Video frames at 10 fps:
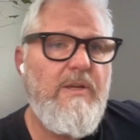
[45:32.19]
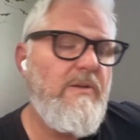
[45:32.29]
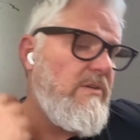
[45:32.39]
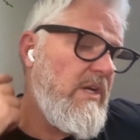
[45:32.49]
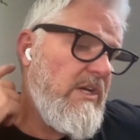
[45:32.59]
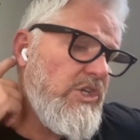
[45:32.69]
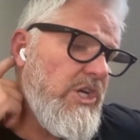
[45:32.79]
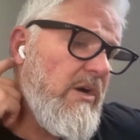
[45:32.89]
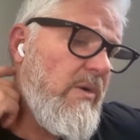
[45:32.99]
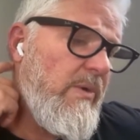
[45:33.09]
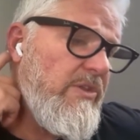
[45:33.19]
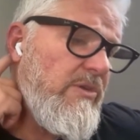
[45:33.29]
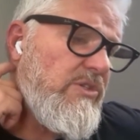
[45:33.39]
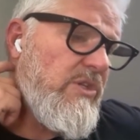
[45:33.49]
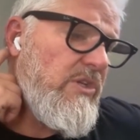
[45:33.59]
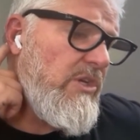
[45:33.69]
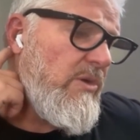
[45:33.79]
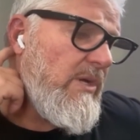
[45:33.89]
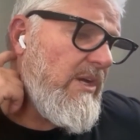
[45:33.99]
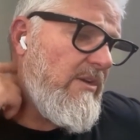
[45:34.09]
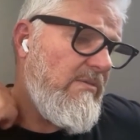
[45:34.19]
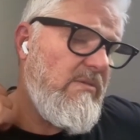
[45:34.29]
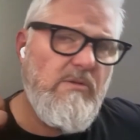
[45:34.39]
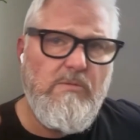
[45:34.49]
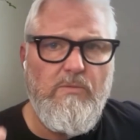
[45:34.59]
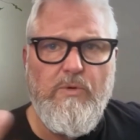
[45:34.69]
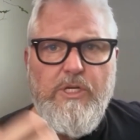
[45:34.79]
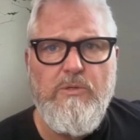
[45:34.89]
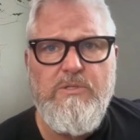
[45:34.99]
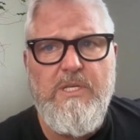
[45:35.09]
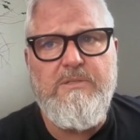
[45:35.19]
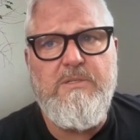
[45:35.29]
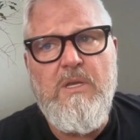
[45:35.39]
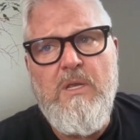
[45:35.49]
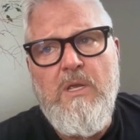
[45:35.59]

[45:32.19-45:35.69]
and share it with you so that you can reuse this.